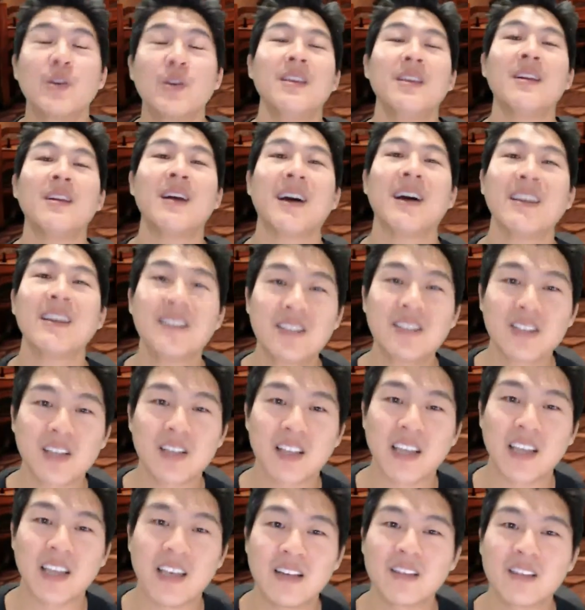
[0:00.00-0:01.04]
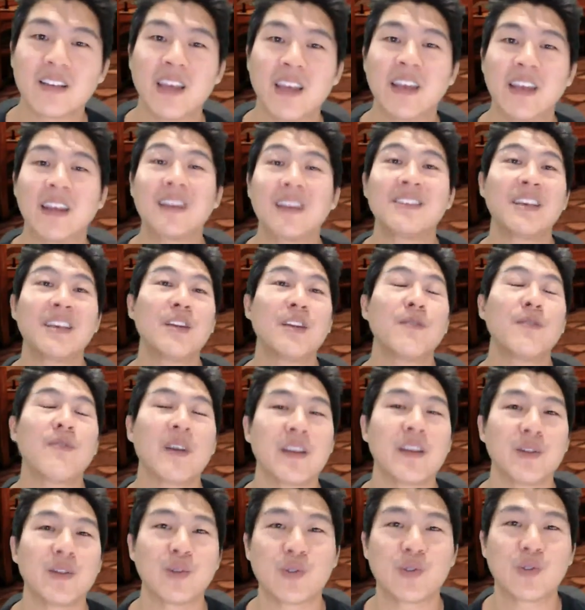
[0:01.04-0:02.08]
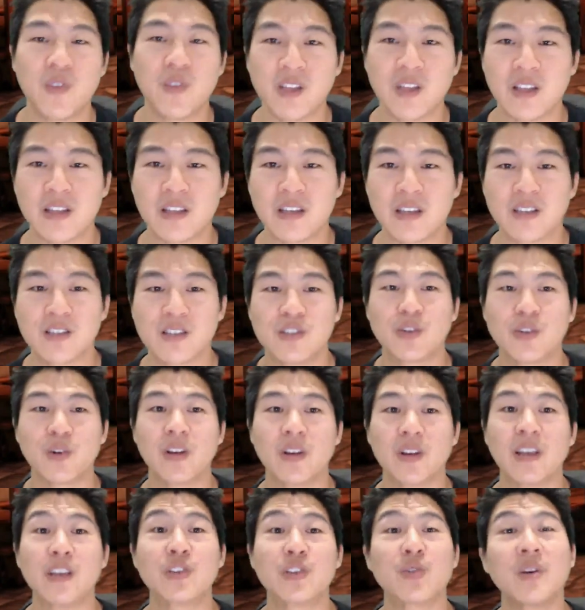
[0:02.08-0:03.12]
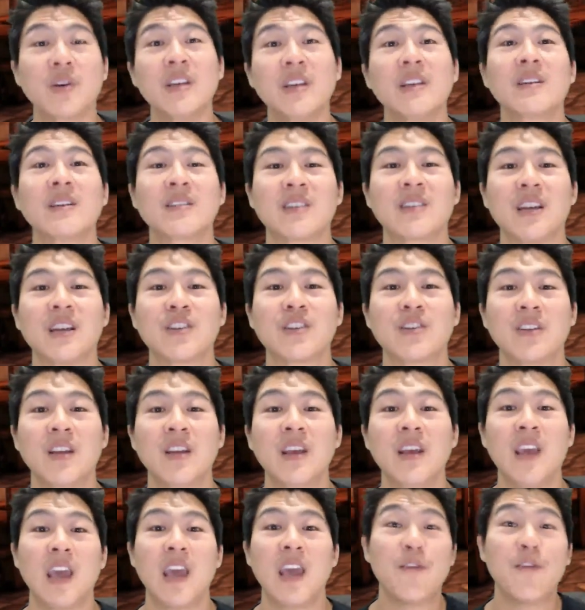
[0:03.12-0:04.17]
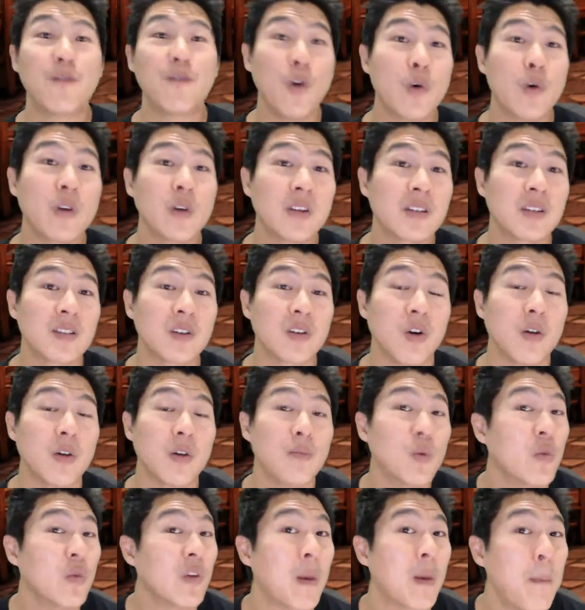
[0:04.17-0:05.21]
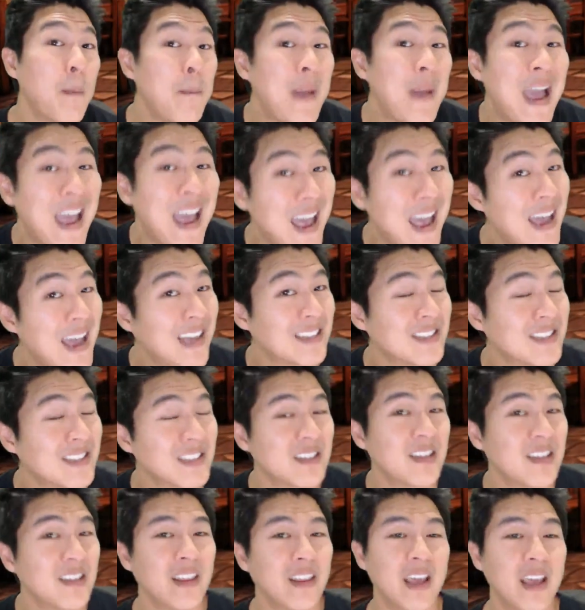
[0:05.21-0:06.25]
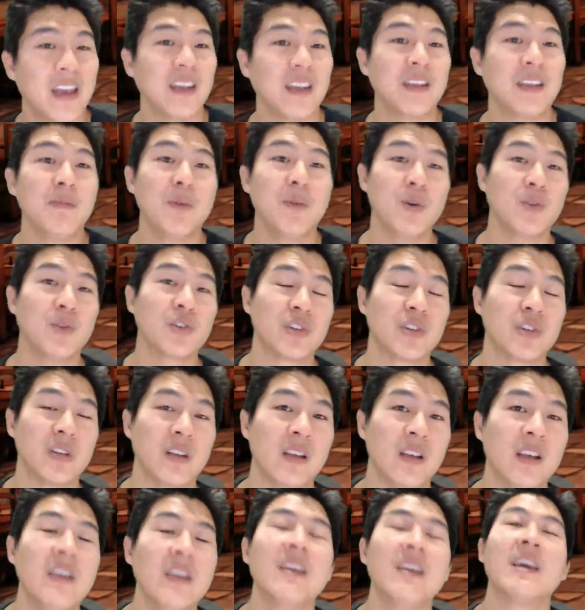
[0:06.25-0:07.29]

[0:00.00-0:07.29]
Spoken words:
you can then isolate and identify those feelings during a trading session and focus on moving past that emotion.